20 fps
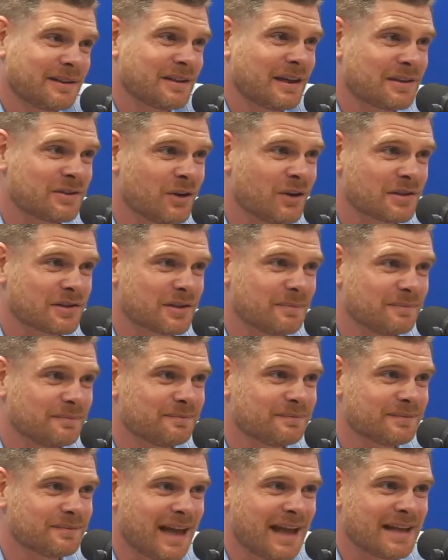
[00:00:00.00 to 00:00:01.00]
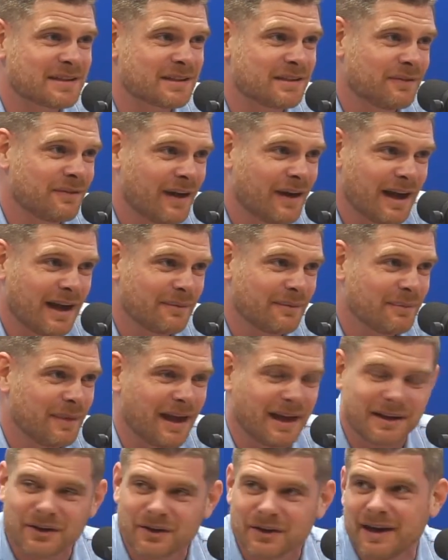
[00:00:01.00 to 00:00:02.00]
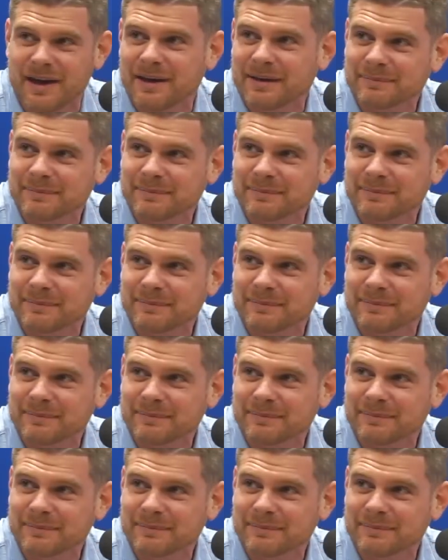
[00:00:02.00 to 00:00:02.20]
awesome. That's the vibe that you're getting.